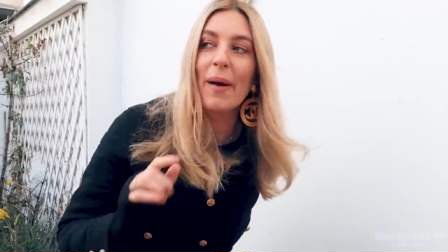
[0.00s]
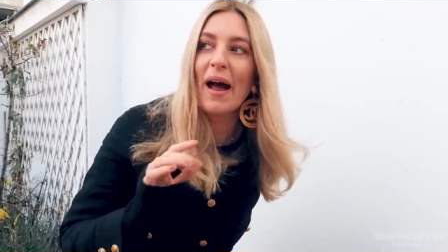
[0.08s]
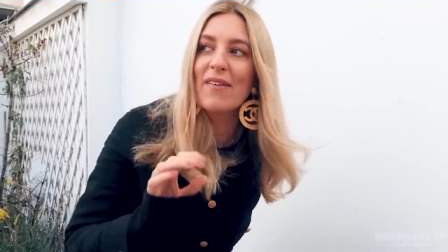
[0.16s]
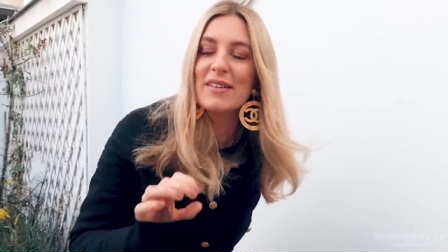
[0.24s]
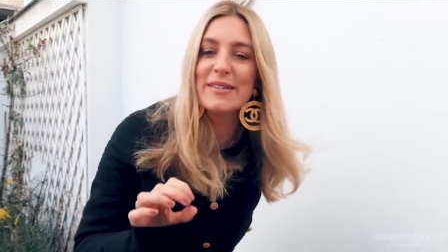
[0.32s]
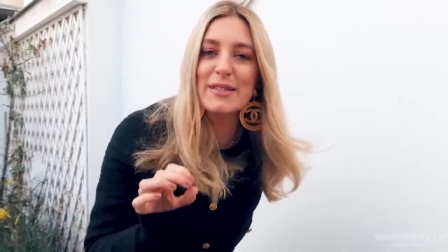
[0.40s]

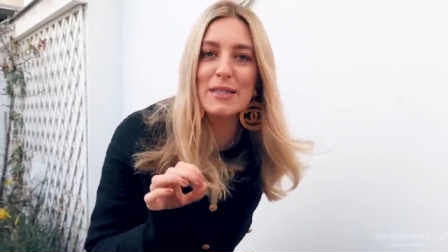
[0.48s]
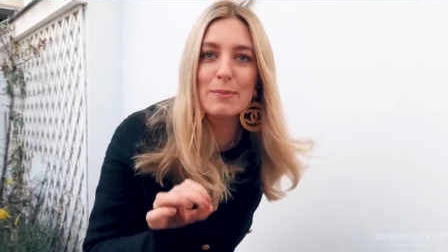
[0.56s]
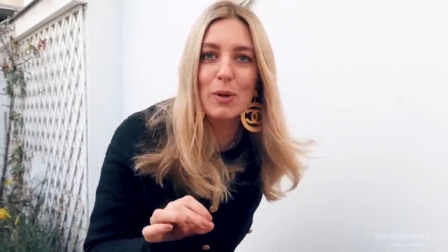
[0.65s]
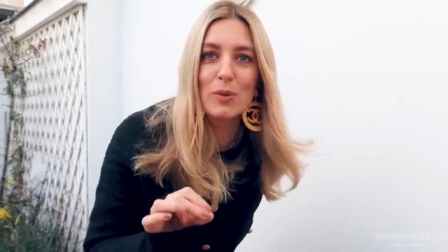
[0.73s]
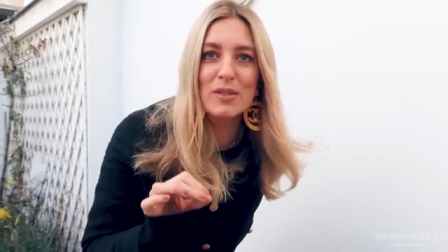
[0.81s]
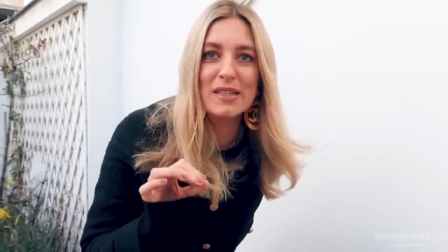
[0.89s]
Paris is
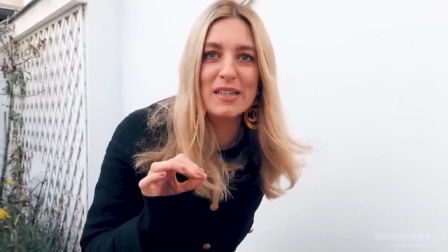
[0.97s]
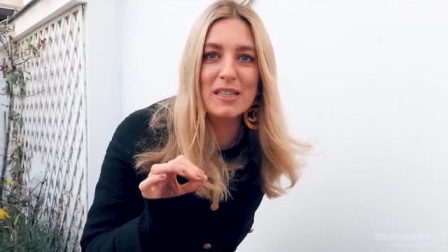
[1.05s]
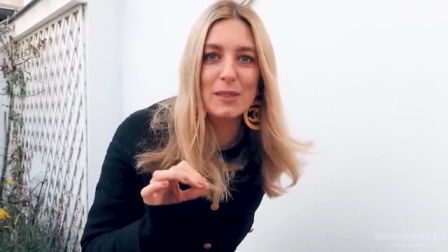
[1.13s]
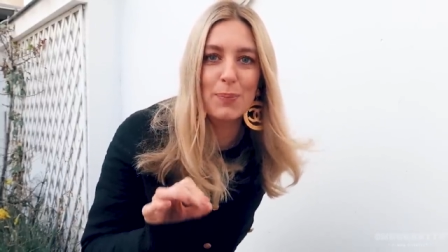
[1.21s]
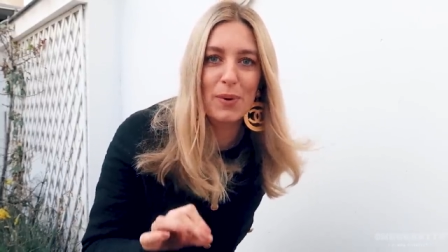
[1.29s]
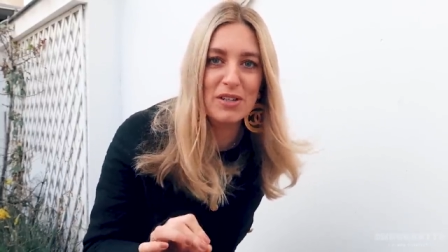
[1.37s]
the most
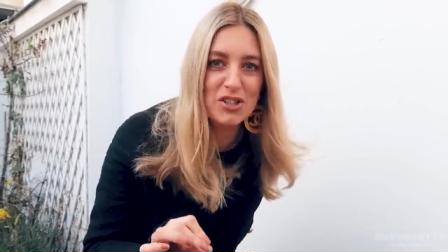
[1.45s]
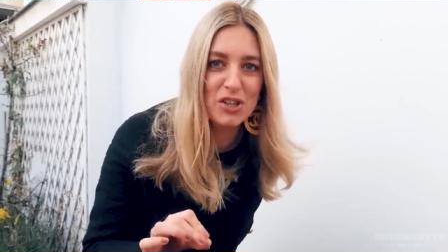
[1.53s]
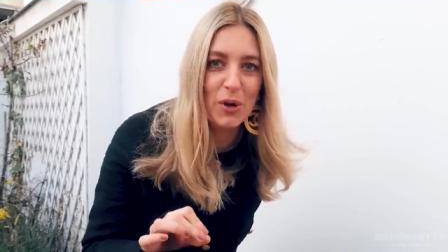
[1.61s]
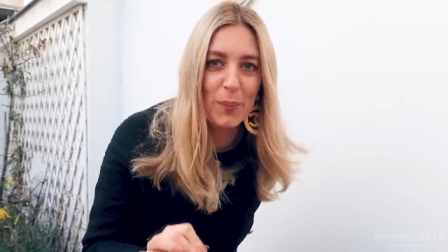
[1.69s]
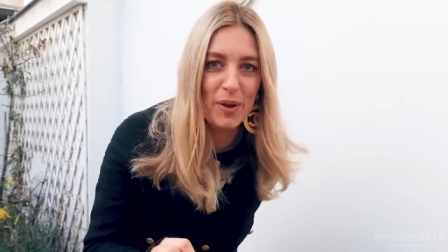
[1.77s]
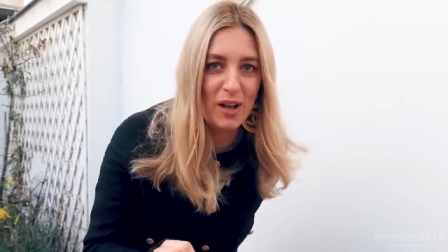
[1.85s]

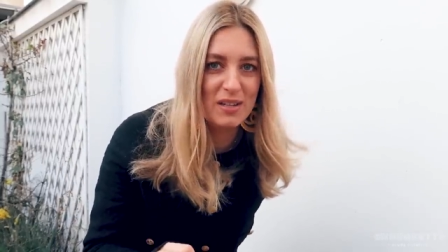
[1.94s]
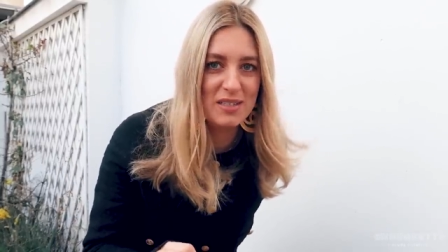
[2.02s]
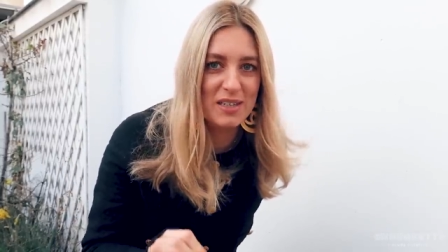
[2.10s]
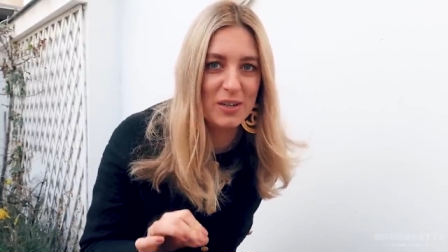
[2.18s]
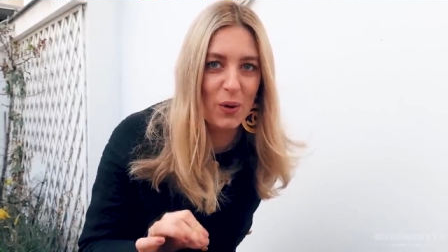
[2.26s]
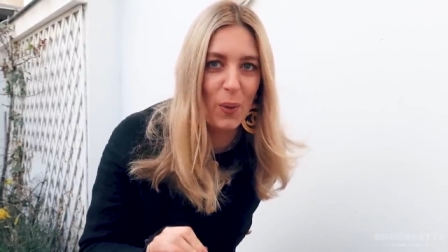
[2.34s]
expressionate
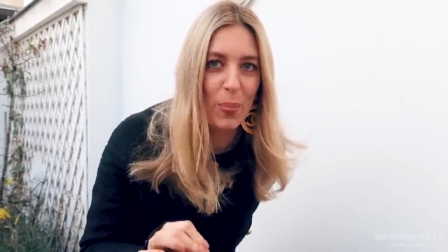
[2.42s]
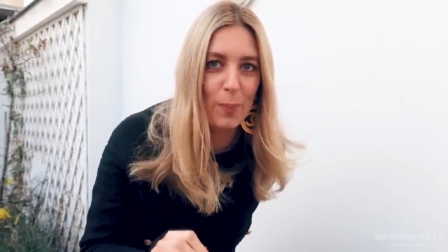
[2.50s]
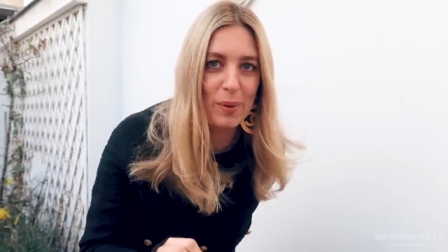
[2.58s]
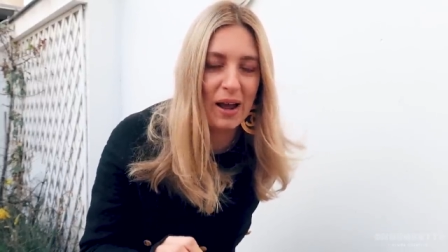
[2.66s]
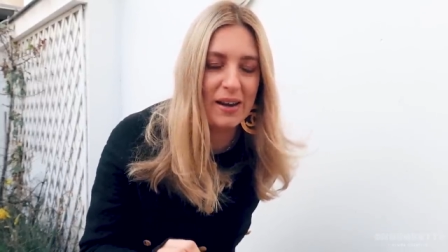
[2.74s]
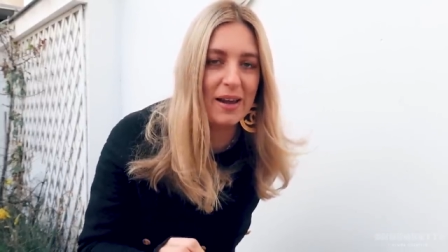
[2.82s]
person on
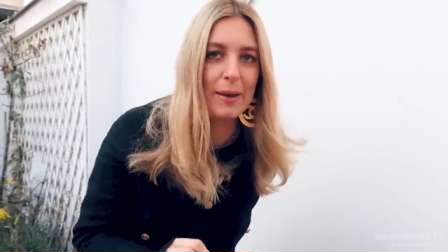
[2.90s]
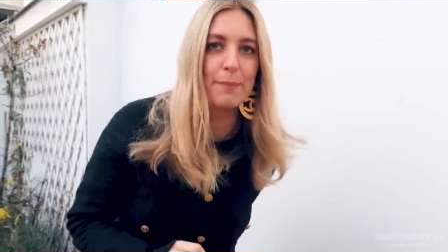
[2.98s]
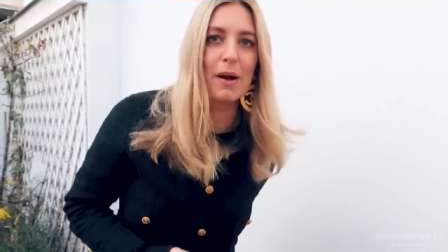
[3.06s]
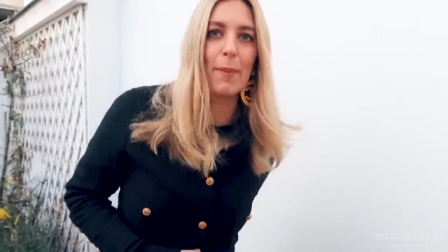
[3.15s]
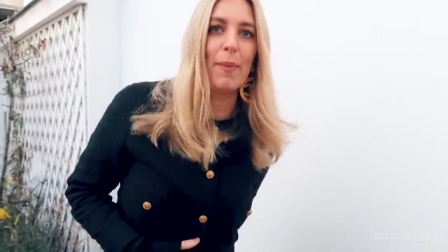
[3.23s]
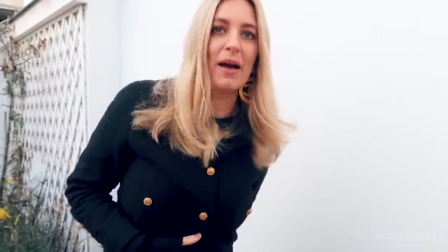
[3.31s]
the
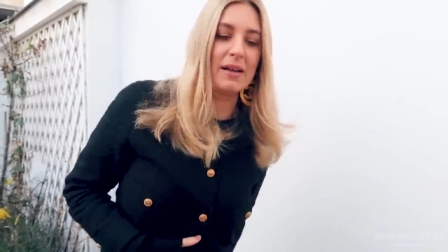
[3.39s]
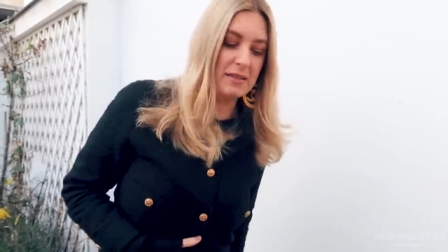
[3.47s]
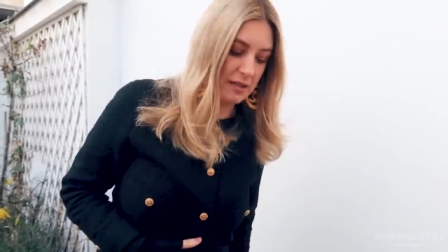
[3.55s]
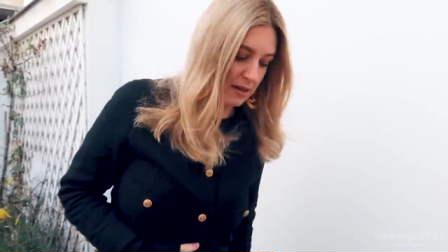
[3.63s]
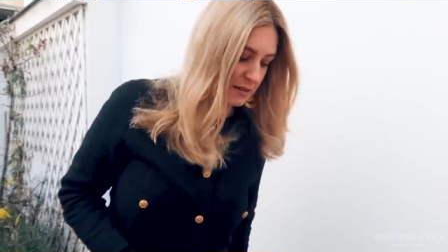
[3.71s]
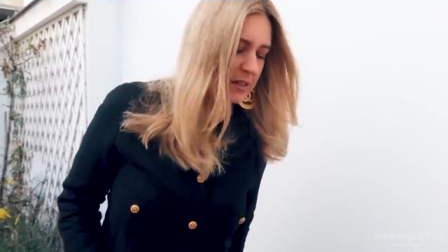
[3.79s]
planet." My back
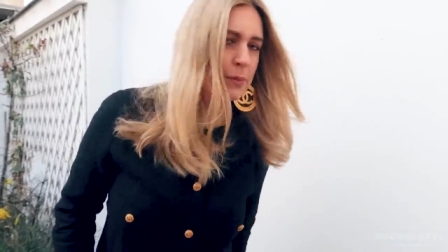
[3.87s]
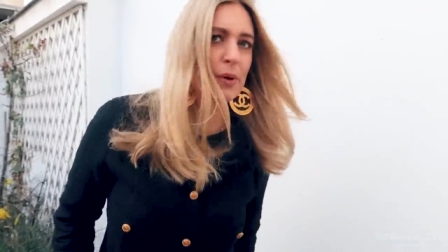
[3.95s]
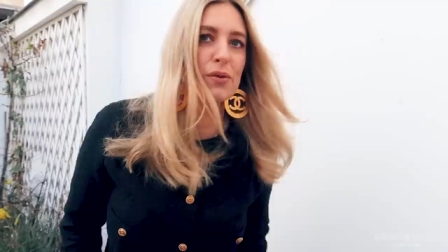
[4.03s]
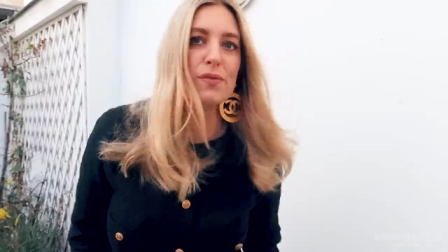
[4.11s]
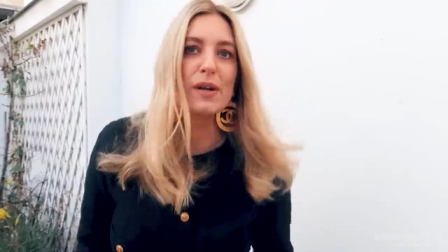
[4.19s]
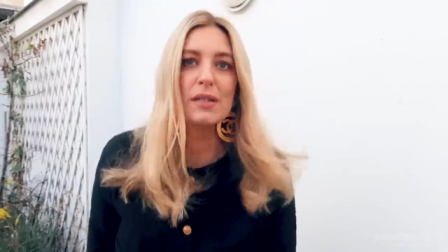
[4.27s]
is hurting. I
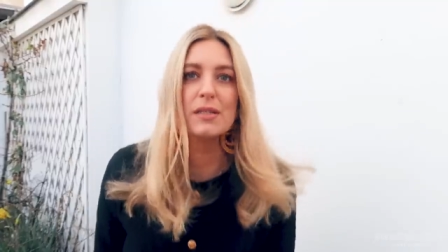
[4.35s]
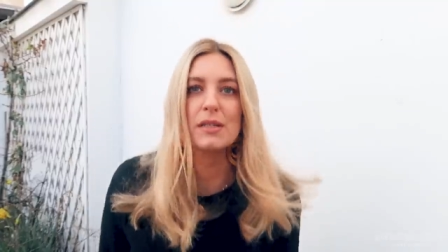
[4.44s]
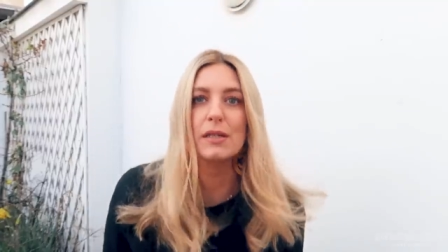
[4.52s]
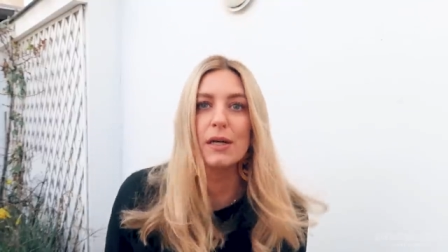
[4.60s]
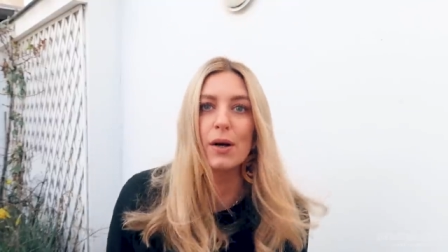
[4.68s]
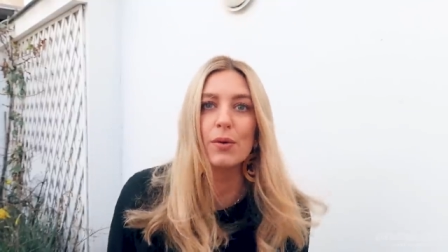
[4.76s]
wonder if I can
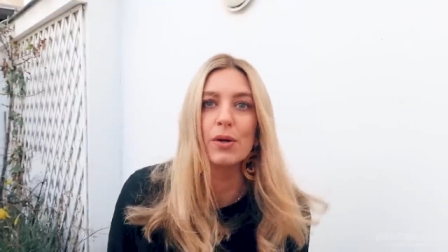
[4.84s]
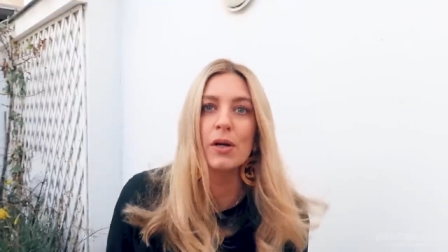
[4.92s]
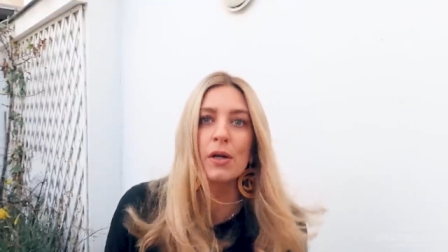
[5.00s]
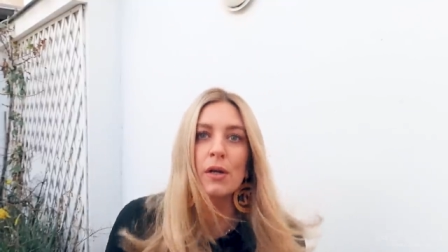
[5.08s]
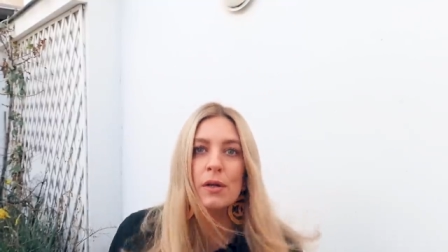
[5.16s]
sit down.